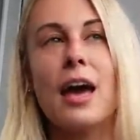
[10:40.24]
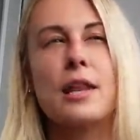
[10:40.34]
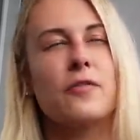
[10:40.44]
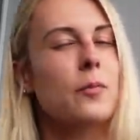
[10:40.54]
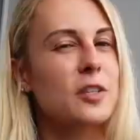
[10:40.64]
And
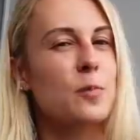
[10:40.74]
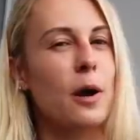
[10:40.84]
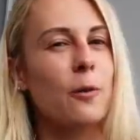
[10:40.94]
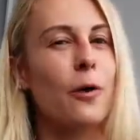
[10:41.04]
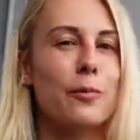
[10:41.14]
if you missed
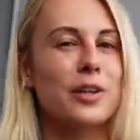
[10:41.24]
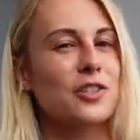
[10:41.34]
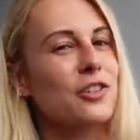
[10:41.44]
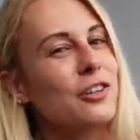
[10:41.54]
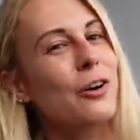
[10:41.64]
part 1, make
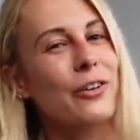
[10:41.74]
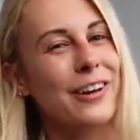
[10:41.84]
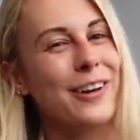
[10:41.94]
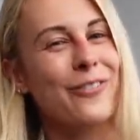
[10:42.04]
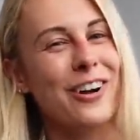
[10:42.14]
sure you go
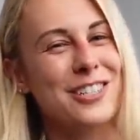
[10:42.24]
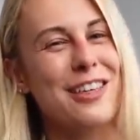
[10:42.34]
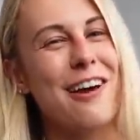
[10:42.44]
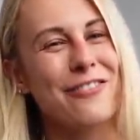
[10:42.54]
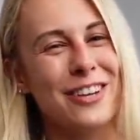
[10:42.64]
click and watch
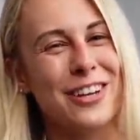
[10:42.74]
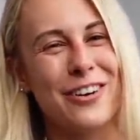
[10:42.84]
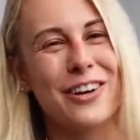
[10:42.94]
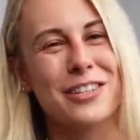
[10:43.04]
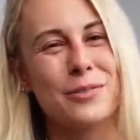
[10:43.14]
that video
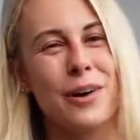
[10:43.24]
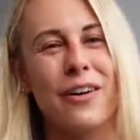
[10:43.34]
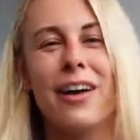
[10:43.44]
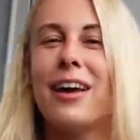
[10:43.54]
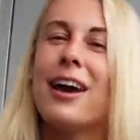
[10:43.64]
as
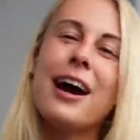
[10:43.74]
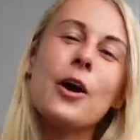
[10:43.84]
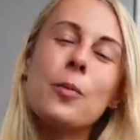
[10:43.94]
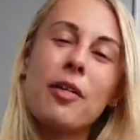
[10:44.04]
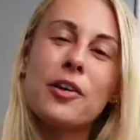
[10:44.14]
well. I
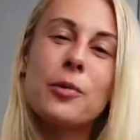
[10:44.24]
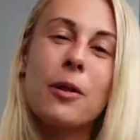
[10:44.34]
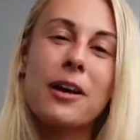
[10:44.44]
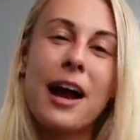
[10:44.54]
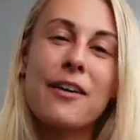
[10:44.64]
hope that you
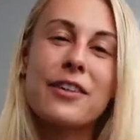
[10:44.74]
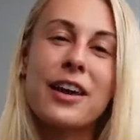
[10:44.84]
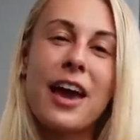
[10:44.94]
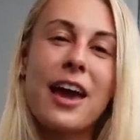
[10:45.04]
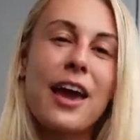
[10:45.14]
all are
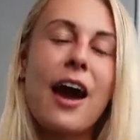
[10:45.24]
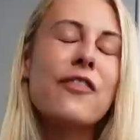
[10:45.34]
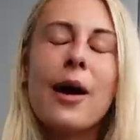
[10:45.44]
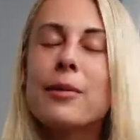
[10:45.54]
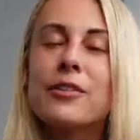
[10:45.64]
having a
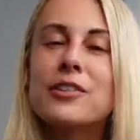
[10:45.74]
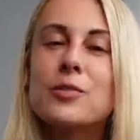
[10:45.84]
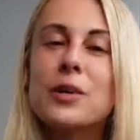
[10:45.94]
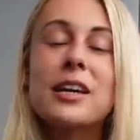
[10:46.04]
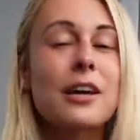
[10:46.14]

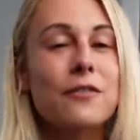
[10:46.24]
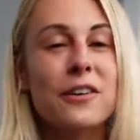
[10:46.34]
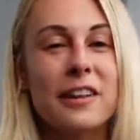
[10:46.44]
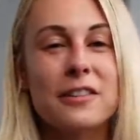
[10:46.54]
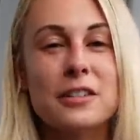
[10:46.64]
fabulous week. If
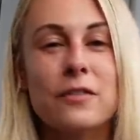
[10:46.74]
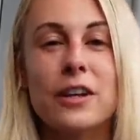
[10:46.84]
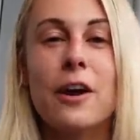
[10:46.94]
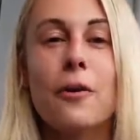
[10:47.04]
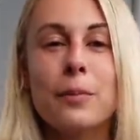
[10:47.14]
you like this
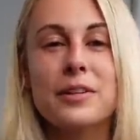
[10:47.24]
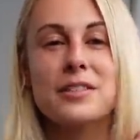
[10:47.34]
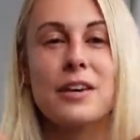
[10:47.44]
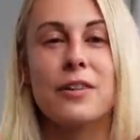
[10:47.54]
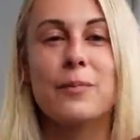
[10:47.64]
video,
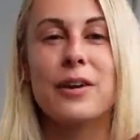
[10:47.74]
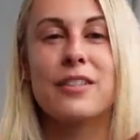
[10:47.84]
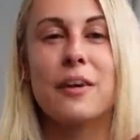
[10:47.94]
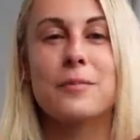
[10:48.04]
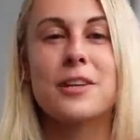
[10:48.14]
please give it a big
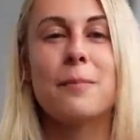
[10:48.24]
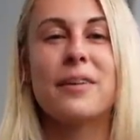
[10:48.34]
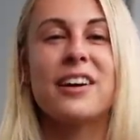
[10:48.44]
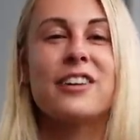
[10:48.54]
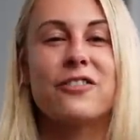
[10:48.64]
thumbs up.
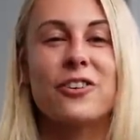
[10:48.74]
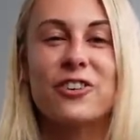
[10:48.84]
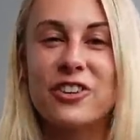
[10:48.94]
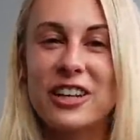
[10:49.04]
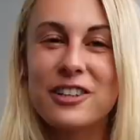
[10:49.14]
And if you're
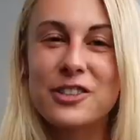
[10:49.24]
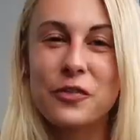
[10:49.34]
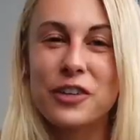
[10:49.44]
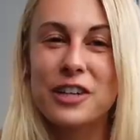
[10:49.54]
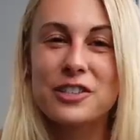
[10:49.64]
new here,
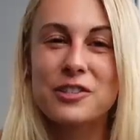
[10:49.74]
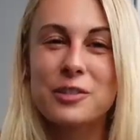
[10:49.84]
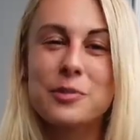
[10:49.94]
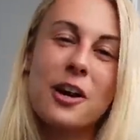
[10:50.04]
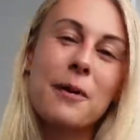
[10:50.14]
don't forget to
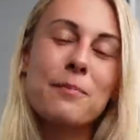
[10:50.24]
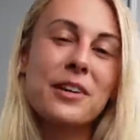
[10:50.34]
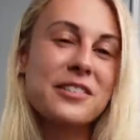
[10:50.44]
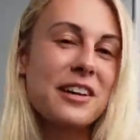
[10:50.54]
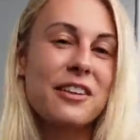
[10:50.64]
subscribe
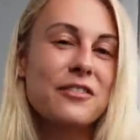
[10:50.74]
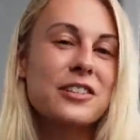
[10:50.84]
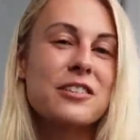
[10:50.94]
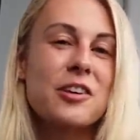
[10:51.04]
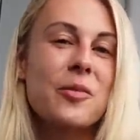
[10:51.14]
because I'd love to
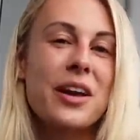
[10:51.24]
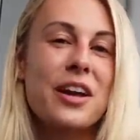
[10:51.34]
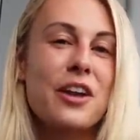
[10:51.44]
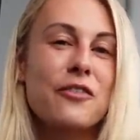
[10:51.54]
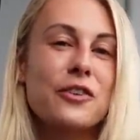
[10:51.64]
see you
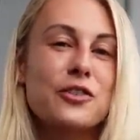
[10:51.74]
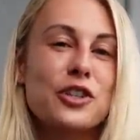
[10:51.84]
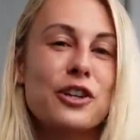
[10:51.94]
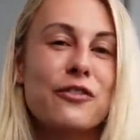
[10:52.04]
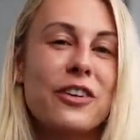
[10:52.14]
in
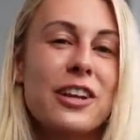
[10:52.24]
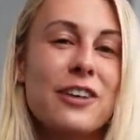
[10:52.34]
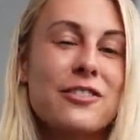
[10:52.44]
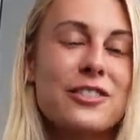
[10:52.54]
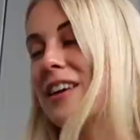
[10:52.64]
future
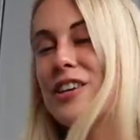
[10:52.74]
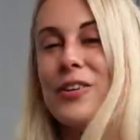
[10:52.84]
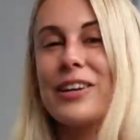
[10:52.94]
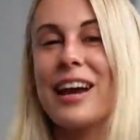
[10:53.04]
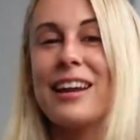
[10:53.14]
videos. Thank
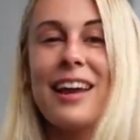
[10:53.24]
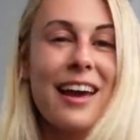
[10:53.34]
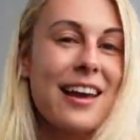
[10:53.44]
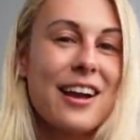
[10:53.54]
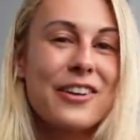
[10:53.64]
you again,
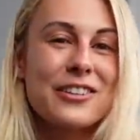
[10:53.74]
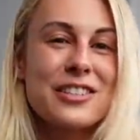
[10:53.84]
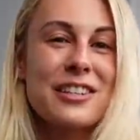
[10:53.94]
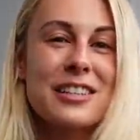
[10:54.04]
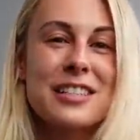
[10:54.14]
and I'll
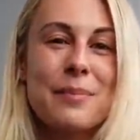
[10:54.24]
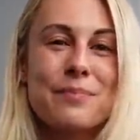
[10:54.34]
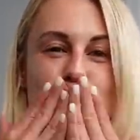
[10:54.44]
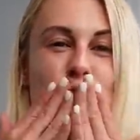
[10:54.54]
see you next time.